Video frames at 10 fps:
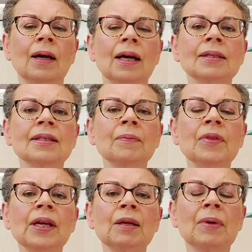And
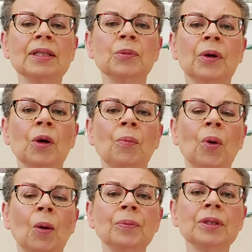something in my spirit
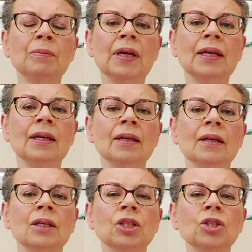prompted me
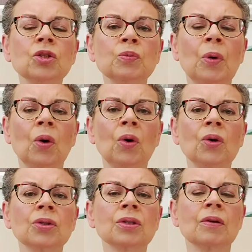to just
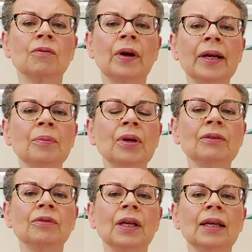pause very
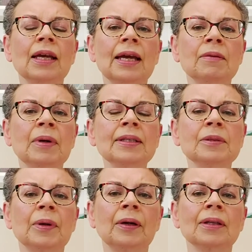briefly in my
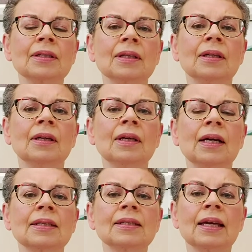spirit
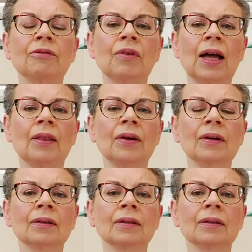and say, "Father,